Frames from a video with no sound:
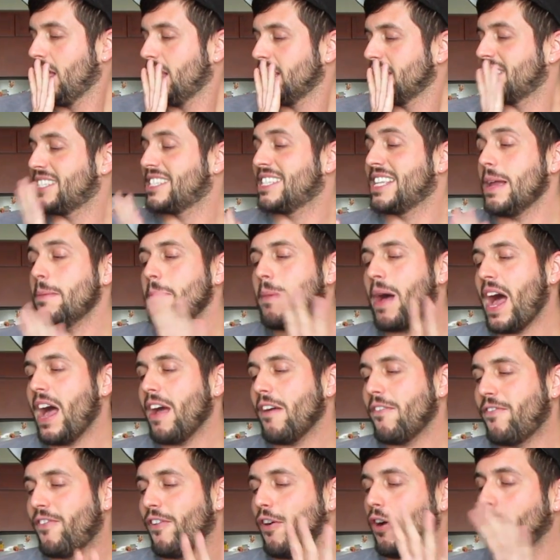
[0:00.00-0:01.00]

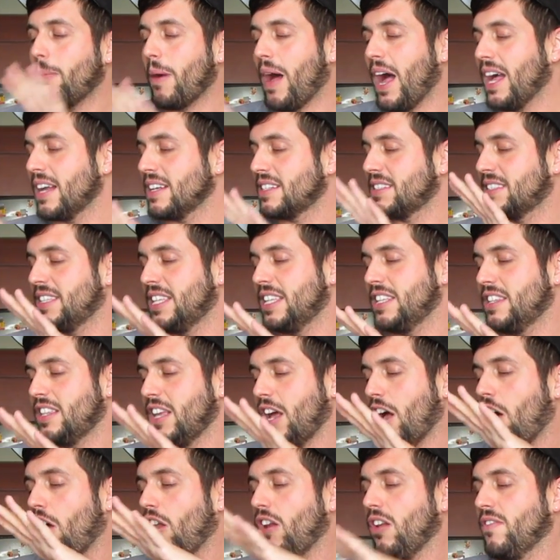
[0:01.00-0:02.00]
semi full box. That
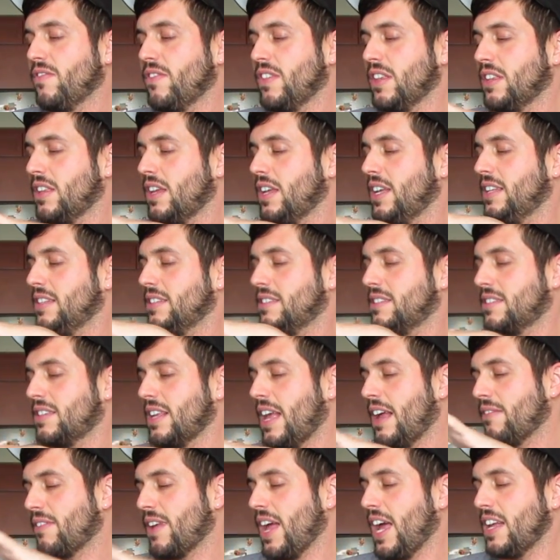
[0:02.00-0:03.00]
the, all the,
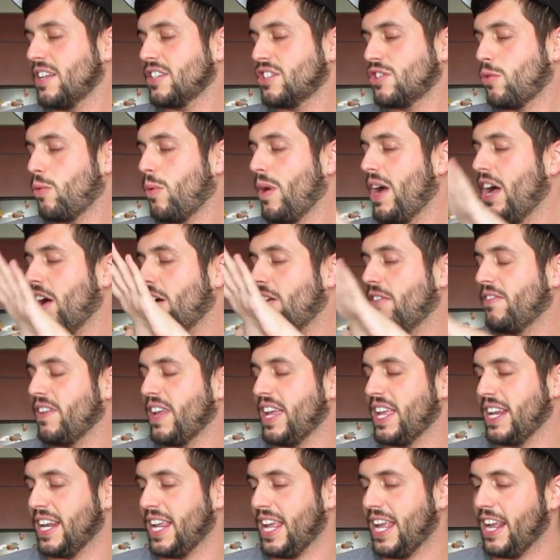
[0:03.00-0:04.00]
it's I've got
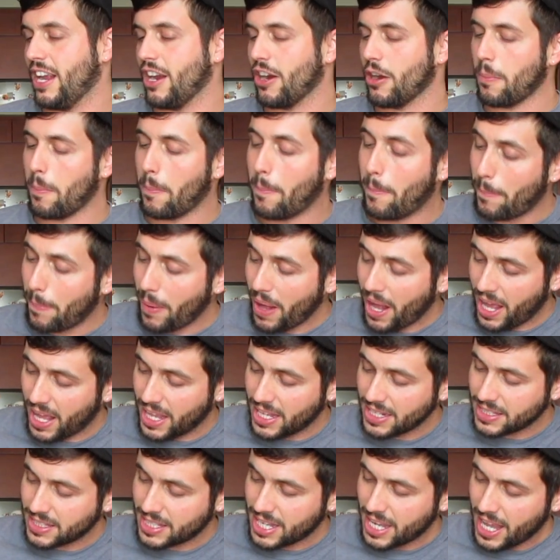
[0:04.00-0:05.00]
twelve in here,
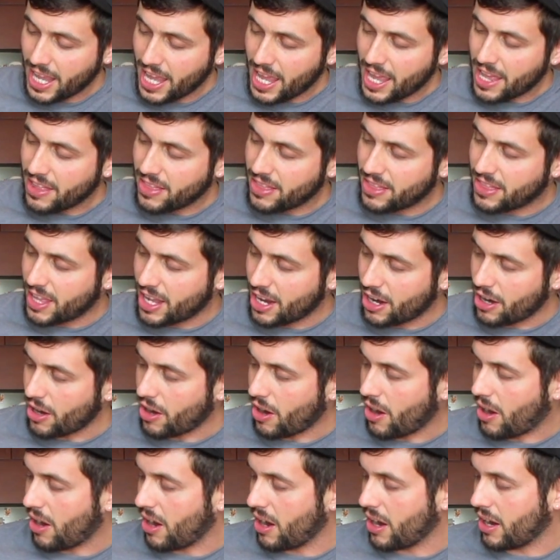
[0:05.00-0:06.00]
but there
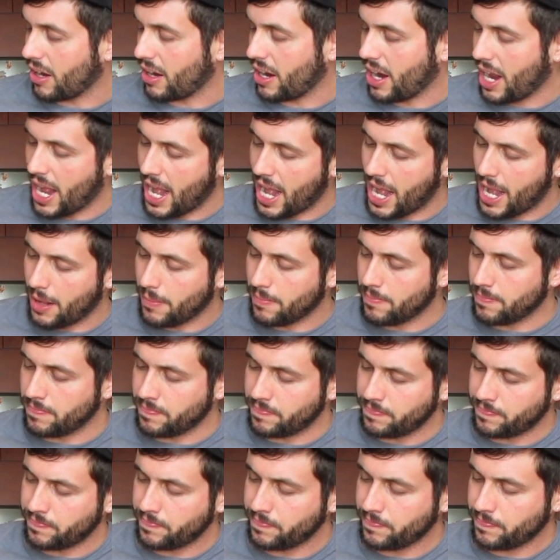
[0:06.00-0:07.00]
are
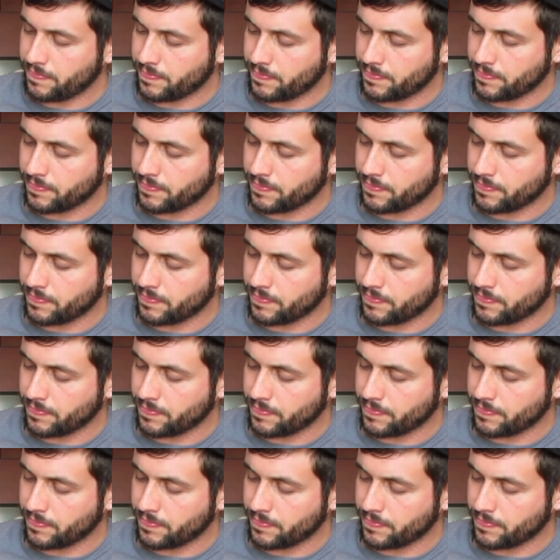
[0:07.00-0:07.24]
um,